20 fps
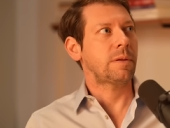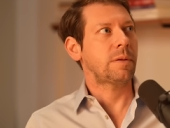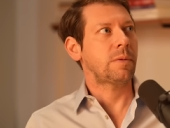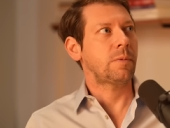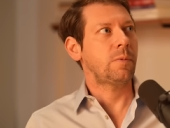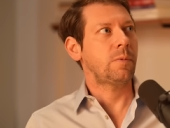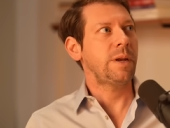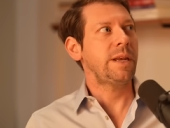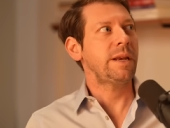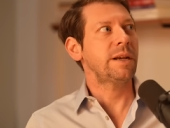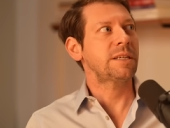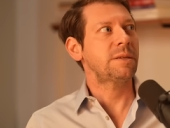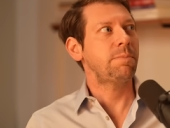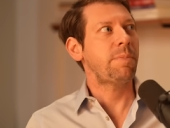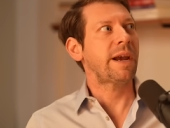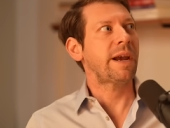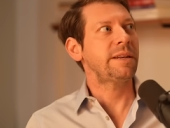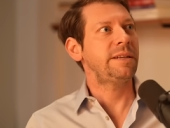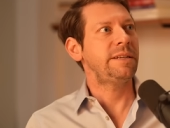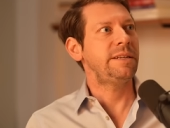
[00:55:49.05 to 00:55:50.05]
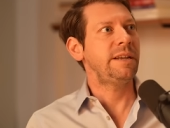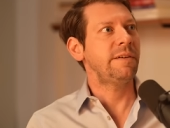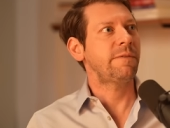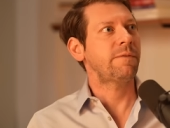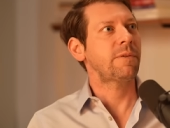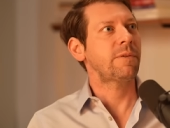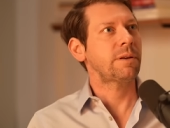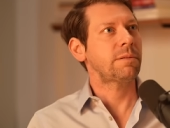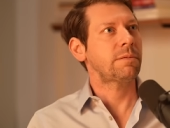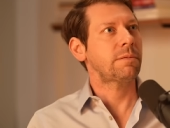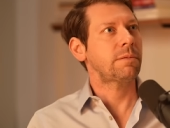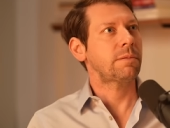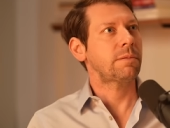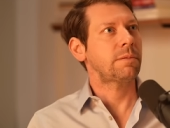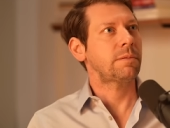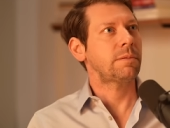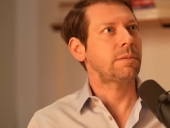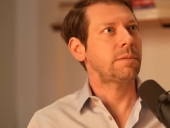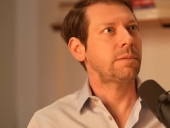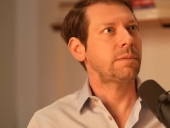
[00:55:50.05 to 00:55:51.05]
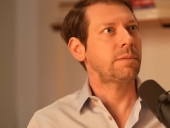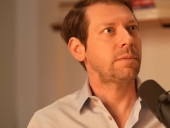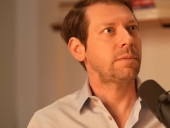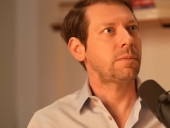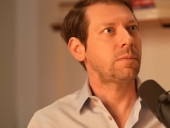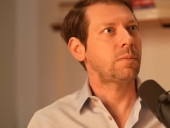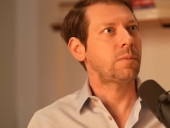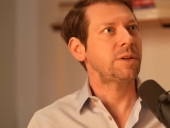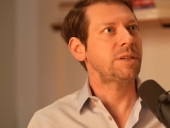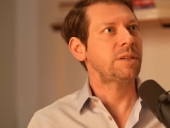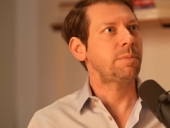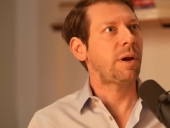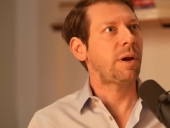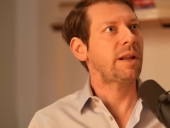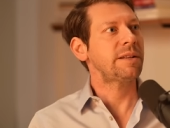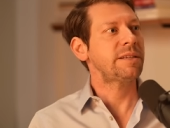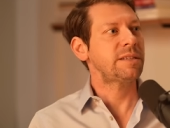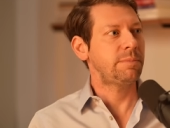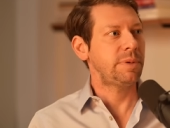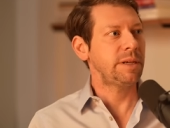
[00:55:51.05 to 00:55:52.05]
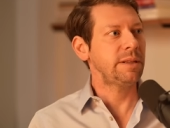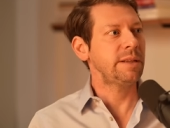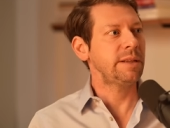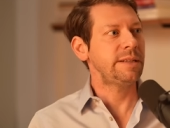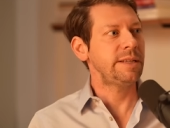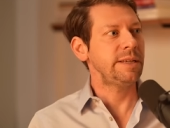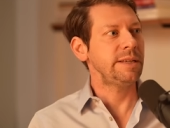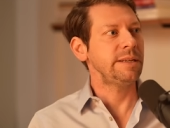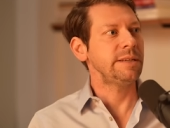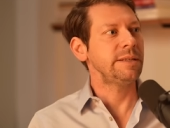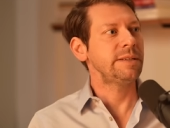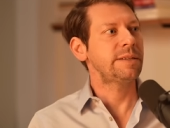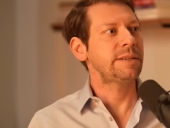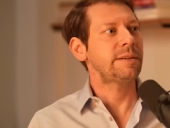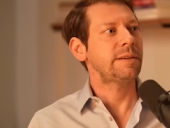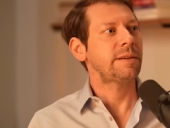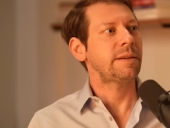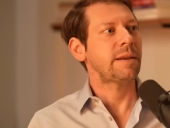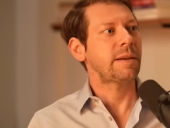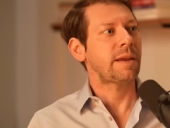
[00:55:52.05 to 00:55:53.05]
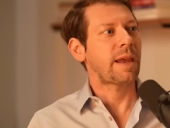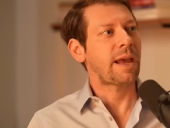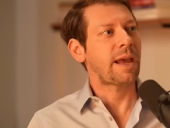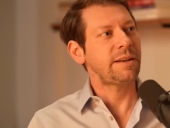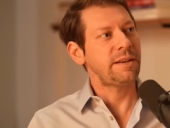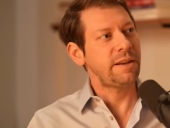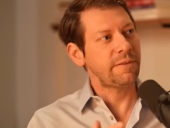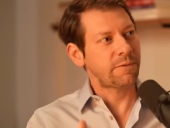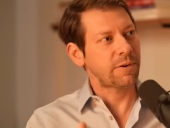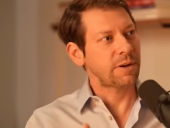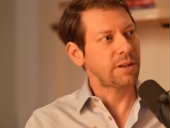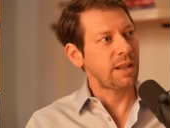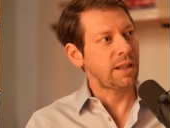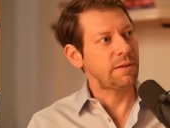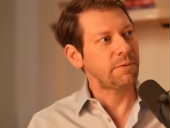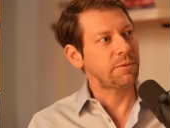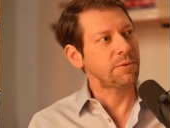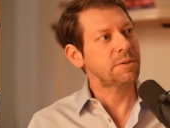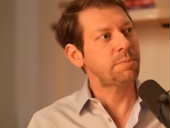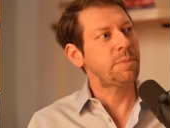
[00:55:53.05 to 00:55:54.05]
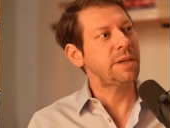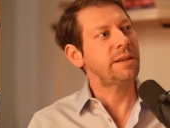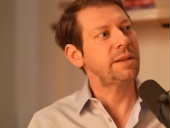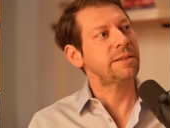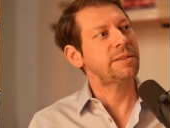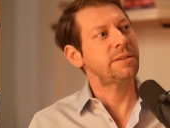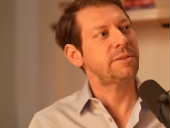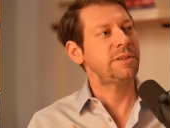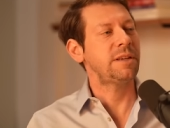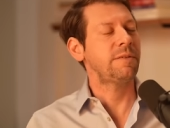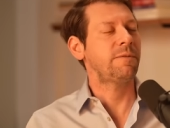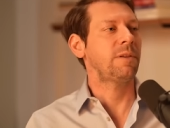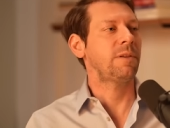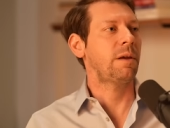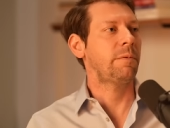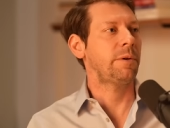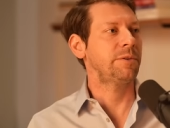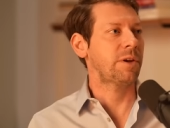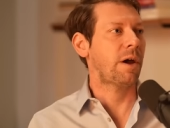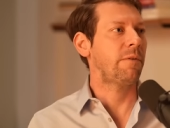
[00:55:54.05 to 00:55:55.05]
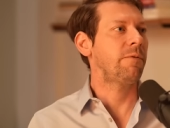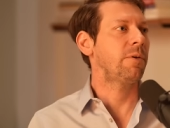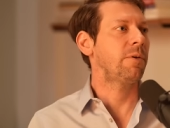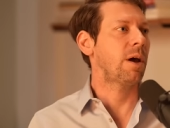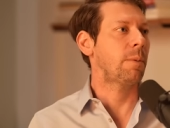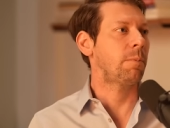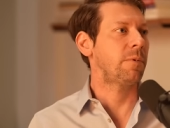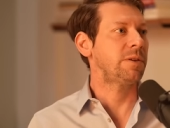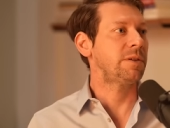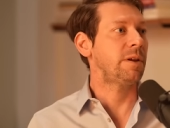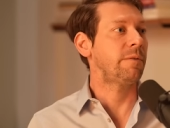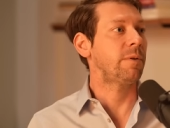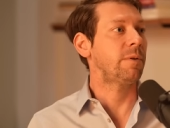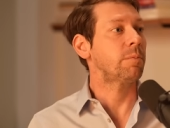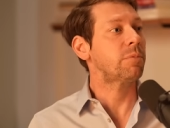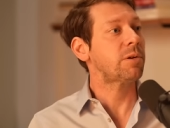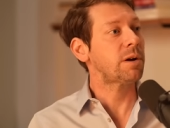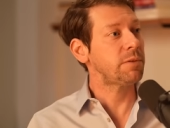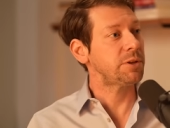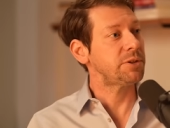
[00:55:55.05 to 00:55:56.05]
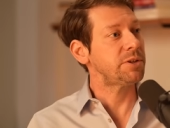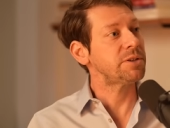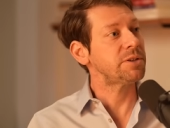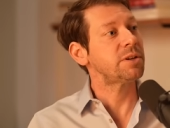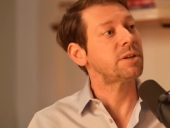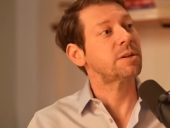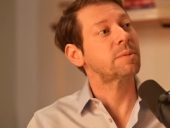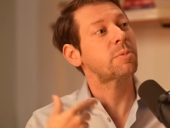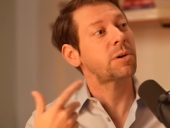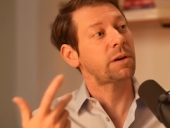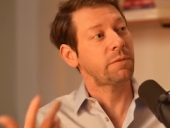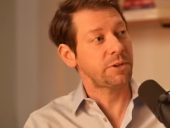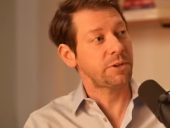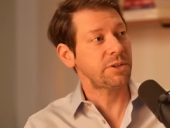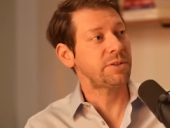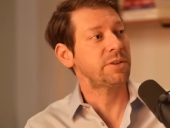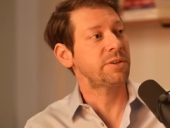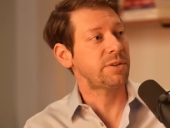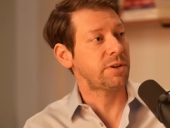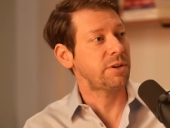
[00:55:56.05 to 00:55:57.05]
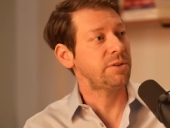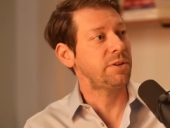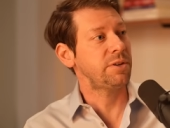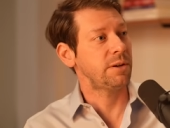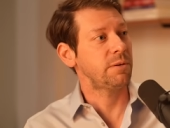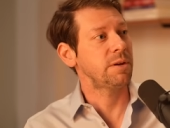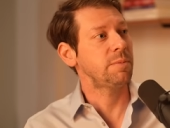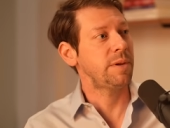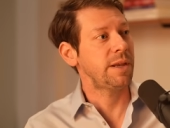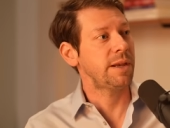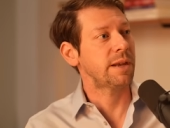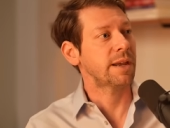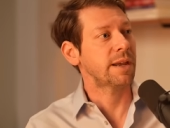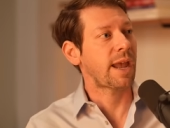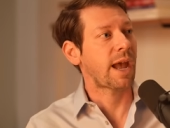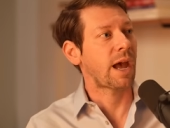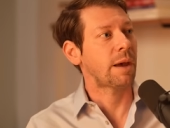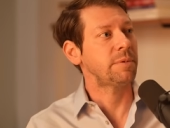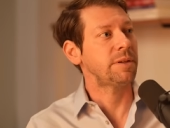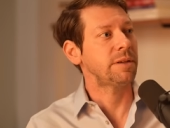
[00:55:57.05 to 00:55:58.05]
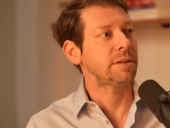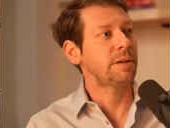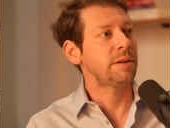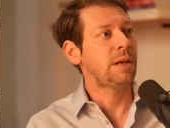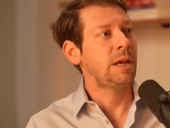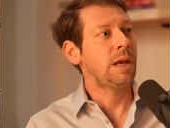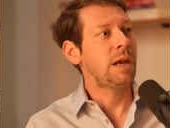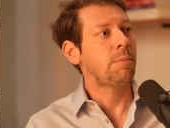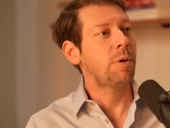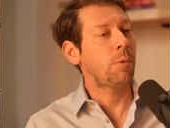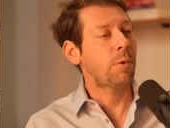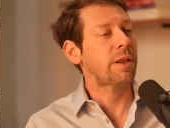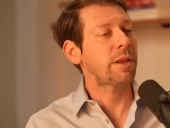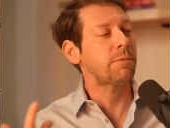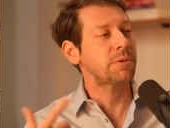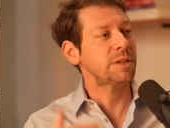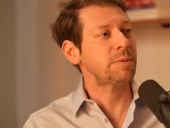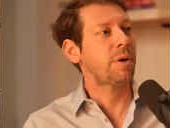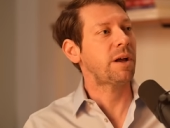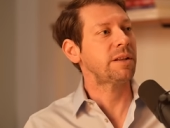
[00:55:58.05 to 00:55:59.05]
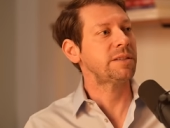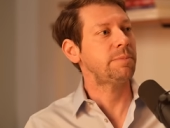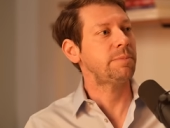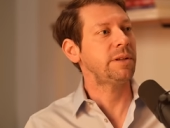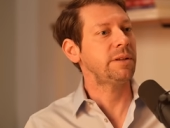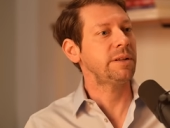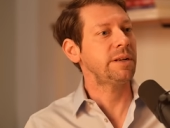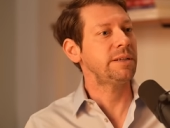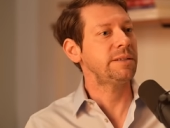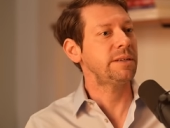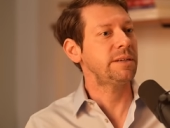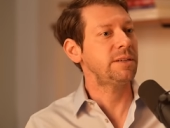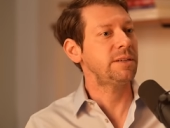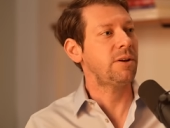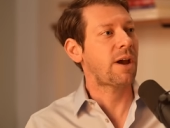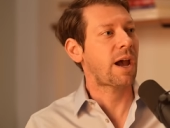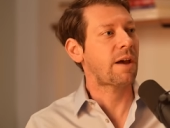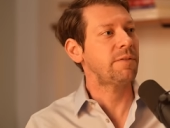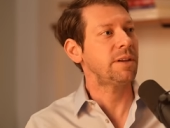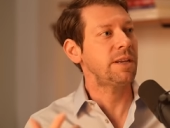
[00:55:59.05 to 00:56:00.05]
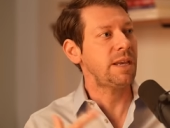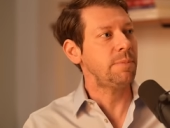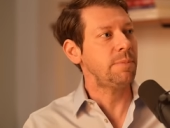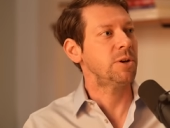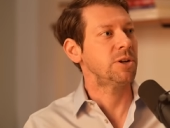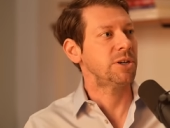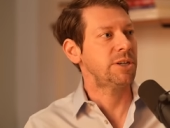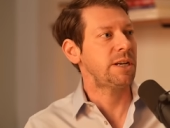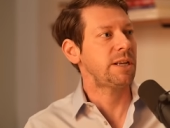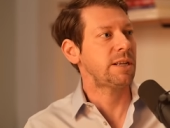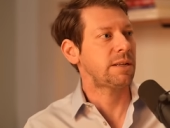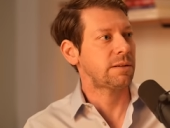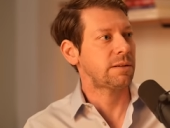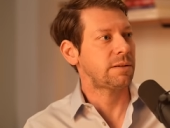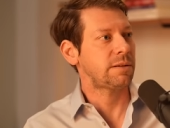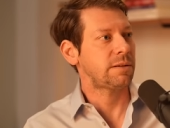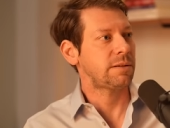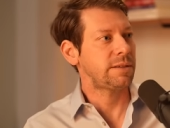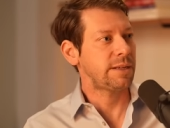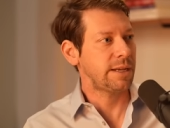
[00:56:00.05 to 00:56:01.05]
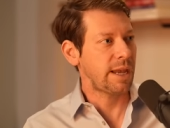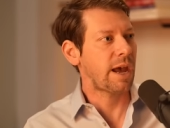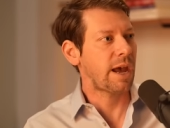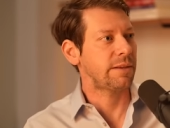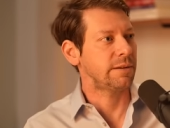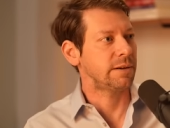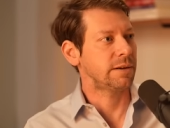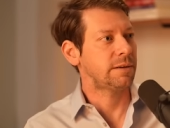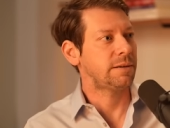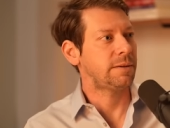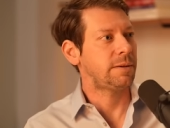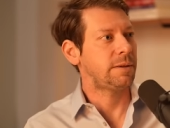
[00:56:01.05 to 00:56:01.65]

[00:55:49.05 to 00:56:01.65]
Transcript: we expect different responsibilities at different levels because those different levels also come with different privileges. There's privileges associated with being a captain, but one of the responsibilities is you have to keep your shit together.